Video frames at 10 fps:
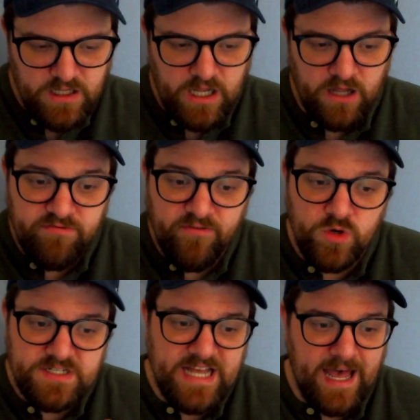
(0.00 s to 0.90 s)

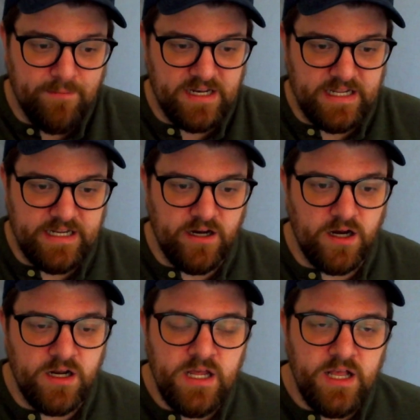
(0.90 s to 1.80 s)
force happening here,
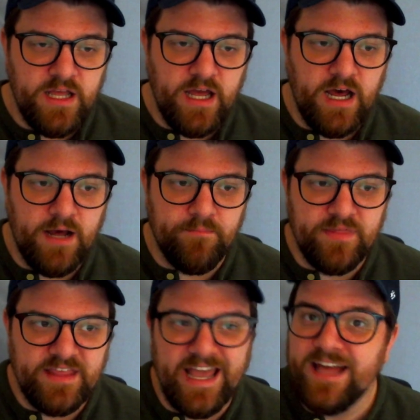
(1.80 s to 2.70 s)

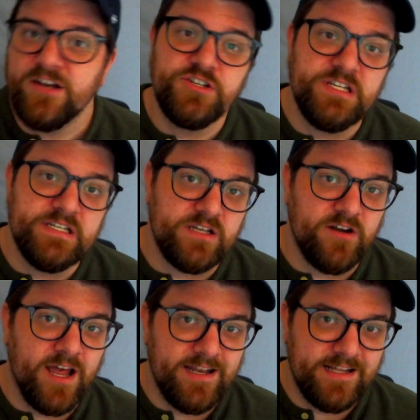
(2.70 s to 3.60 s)
the energies are
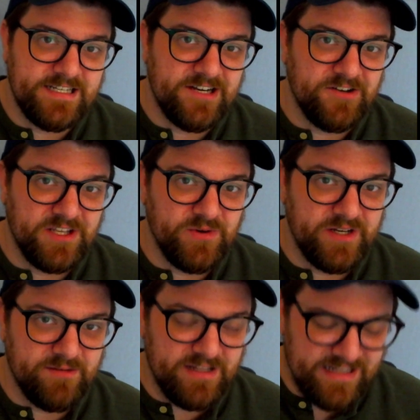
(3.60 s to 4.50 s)
not necessarily going
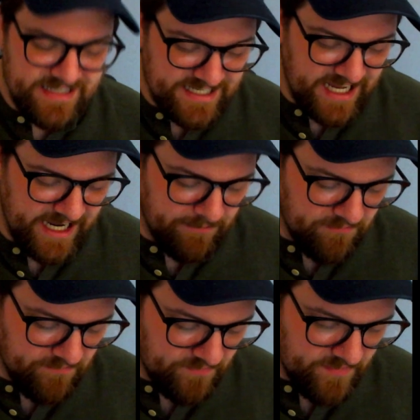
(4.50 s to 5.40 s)
to be the same.
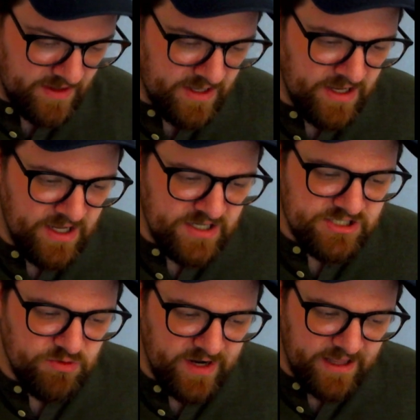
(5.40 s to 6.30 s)
So
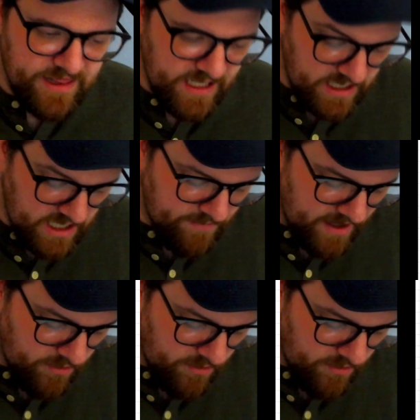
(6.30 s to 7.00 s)
when I think about our